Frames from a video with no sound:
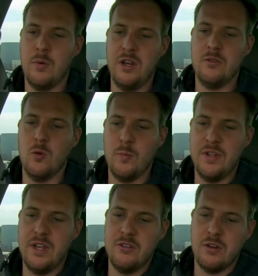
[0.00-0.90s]
is normal
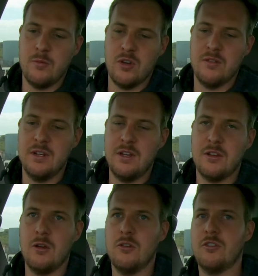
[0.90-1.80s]
day driving. Let's
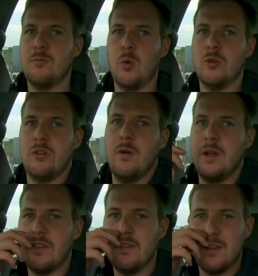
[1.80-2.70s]
go on sport
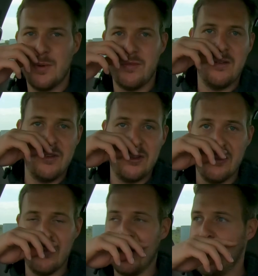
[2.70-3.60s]
towing. I think that's my favorite so
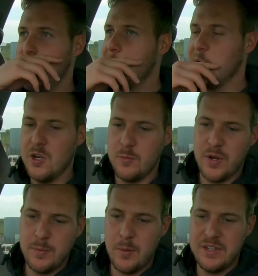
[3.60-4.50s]
far, although it
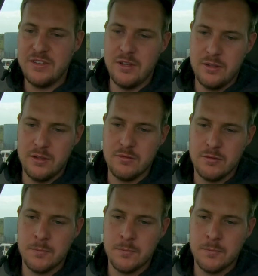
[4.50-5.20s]
might be a bit sensitive.